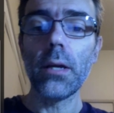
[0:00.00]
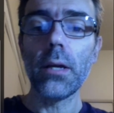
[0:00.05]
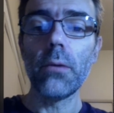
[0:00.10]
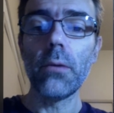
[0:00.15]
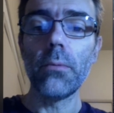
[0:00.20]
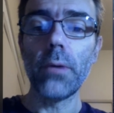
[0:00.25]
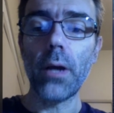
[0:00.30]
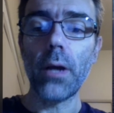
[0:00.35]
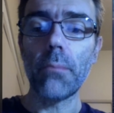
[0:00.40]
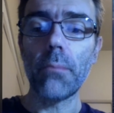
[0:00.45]

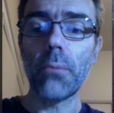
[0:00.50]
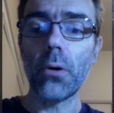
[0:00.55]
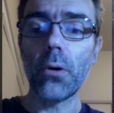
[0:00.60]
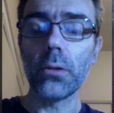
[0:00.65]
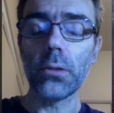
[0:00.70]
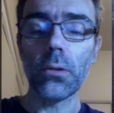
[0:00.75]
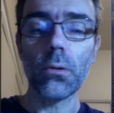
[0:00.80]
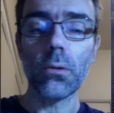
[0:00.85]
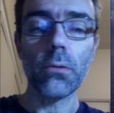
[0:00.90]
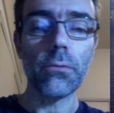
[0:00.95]
upon a
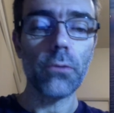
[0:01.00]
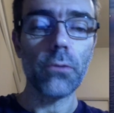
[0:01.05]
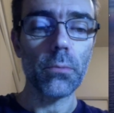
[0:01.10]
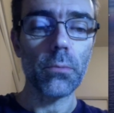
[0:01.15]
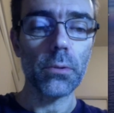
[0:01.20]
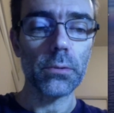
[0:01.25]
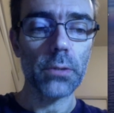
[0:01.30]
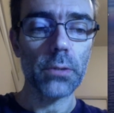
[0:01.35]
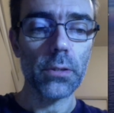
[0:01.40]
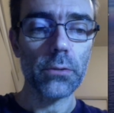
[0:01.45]
conformal
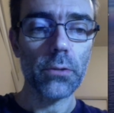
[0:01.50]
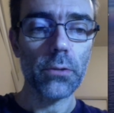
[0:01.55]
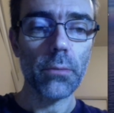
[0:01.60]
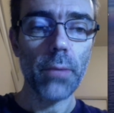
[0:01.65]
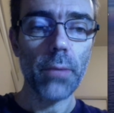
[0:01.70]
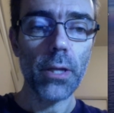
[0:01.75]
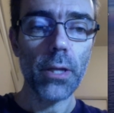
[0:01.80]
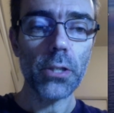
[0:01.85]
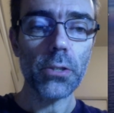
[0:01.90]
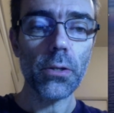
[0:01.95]

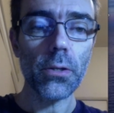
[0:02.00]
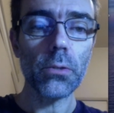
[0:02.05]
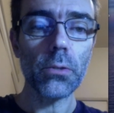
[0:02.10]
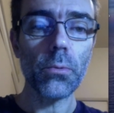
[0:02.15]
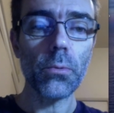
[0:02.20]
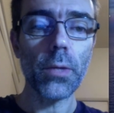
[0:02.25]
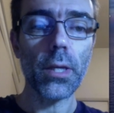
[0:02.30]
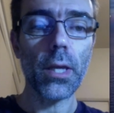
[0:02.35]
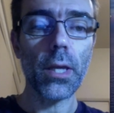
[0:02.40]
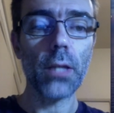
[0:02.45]
transformation, we
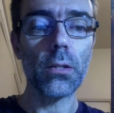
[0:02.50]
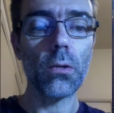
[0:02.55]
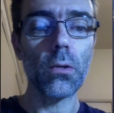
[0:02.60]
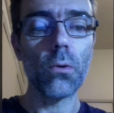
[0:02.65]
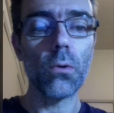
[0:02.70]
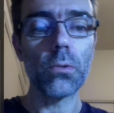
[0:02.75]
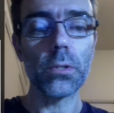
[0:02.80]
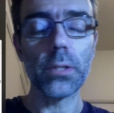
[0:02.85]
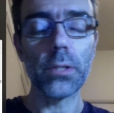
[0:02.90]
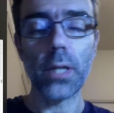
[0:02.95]
can go to
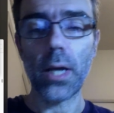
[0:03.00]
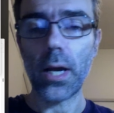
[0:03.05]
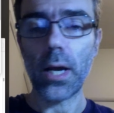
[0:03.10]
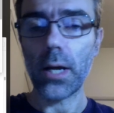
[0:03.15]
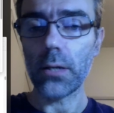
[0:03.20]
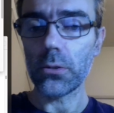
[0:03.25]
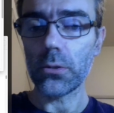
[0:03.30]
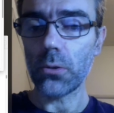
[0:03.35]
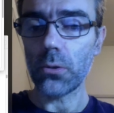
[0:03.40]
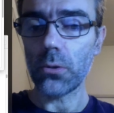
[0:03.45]
the
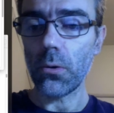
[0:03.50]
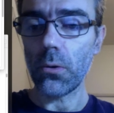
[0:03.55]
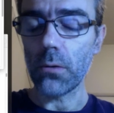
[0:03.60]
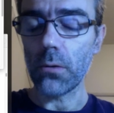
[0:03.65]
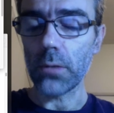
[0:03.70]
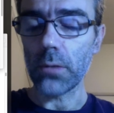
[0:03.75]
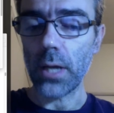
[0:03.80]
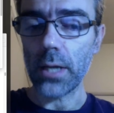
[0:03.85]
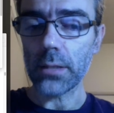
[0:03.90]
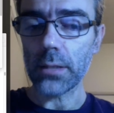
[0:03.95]
so-called
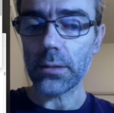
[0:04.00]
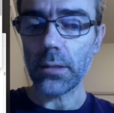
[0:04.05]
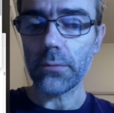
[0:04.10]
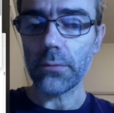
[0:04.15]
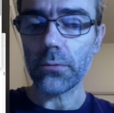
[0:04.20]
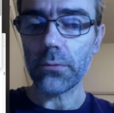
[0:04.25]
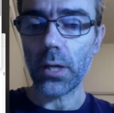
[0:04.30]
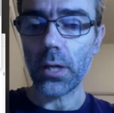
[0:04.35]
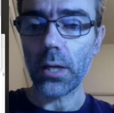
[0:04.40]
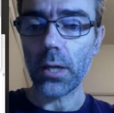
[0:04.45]
Einstein
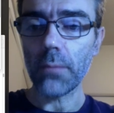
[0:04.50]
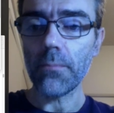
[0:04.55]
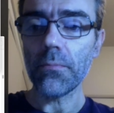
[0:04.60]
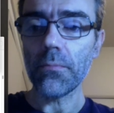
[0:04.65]
frame,